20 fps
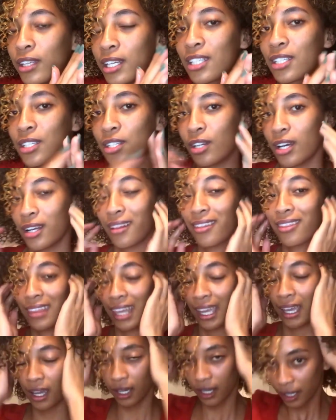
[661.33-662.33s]
that's not
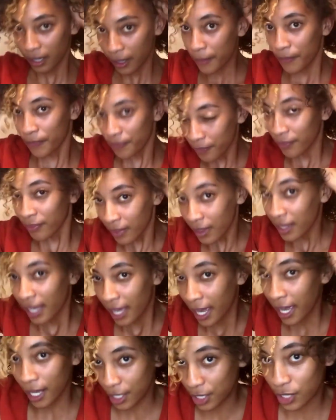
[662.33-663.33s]
thick,
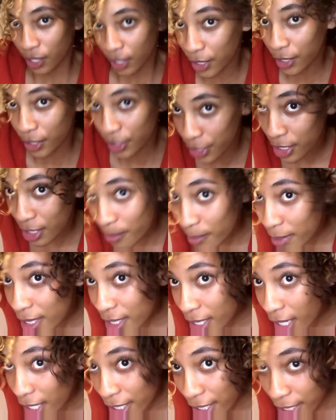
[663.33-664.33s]
and so you just
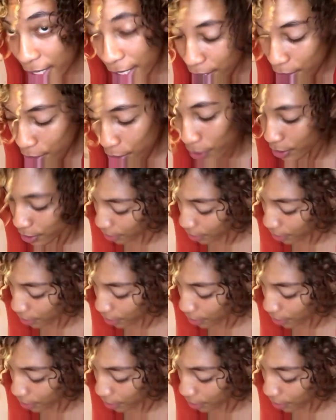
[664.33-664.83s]
massage it into your